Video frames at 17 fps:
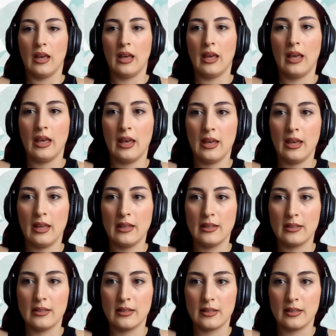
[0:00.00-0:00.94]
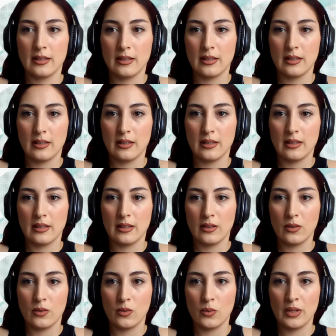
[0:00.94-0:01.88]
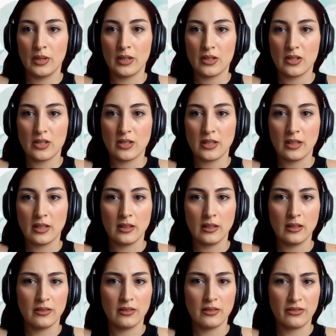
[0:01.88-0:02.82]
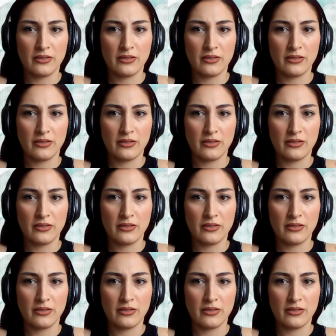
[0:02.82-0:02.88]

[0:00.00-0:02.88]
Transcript: And we are still